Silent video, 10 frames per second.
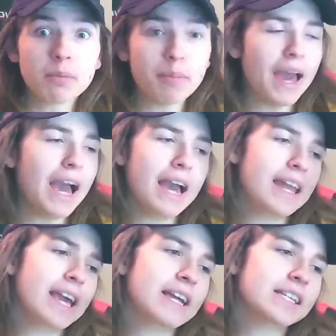bad,
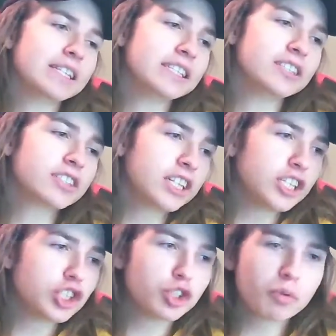and he's
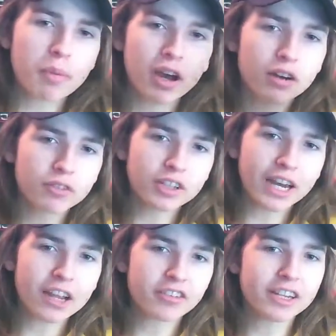super powerful and
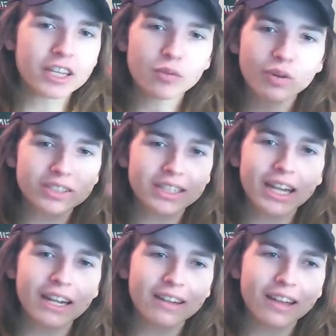angry, and he wants that
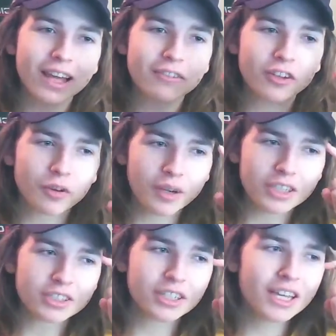anti-life
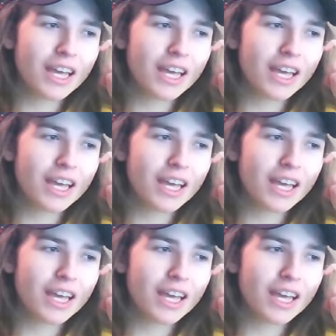equation,